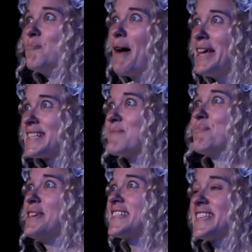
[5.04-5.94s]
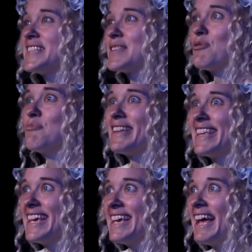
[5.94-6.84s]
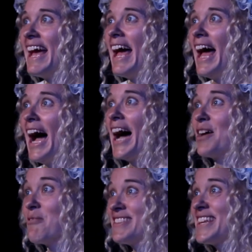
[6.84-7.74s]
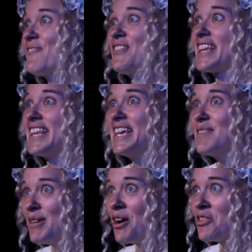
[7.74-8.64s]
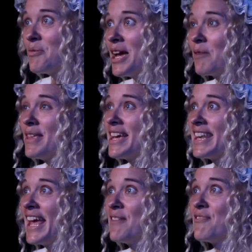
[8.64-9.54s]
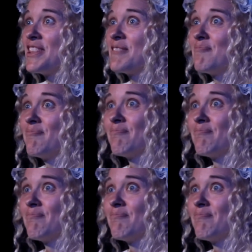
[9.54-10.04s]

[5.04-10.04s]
him bits and pieces about my day. And I wonder if he can hear me all the way up there in heaven.